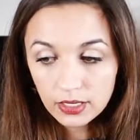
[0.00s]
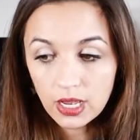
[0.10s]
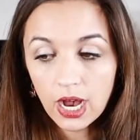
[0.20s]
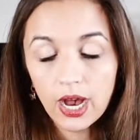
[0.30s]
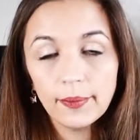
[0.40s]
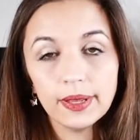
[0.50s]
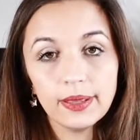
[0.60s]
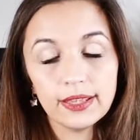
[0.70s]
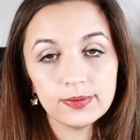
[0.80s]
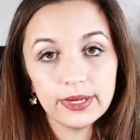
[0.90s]

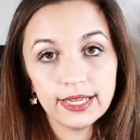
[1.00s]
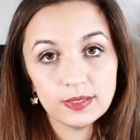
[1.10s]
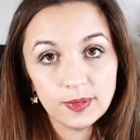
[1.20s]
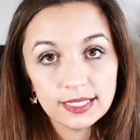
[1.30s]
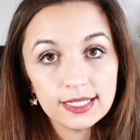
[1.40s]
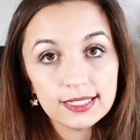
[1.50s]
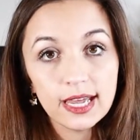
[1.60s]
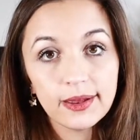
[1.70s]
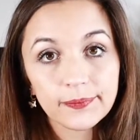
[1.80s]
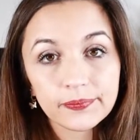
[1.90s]
as well as Pixie
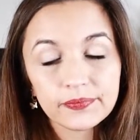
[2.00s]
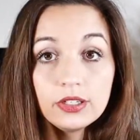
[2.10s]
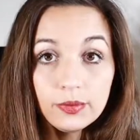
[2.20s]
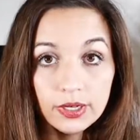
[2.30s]
Set. You